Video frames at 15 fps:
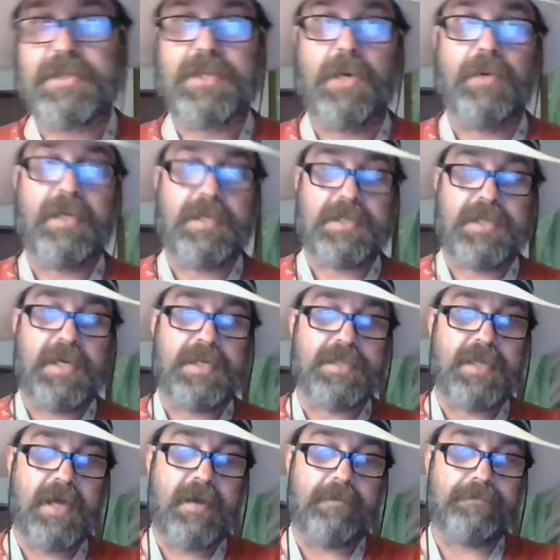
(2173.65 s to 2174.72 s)
So he says
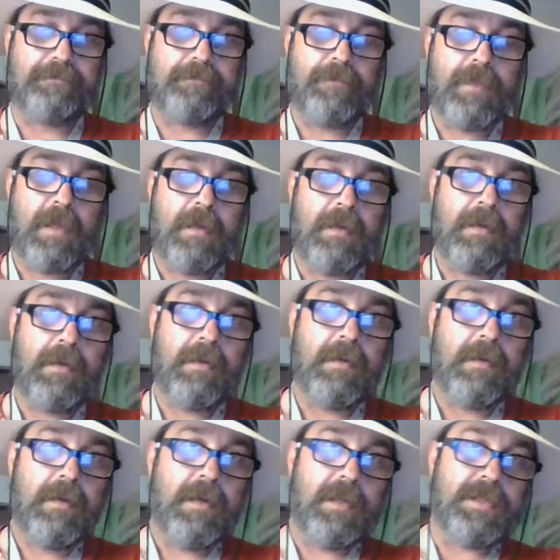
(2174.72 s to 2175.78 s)
that
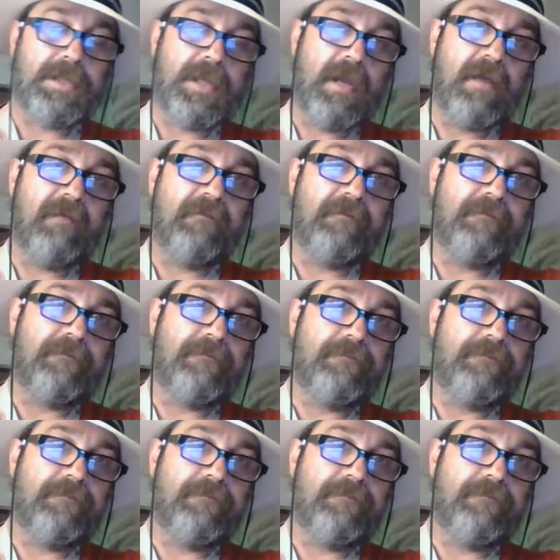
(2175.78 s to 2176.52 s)
instead of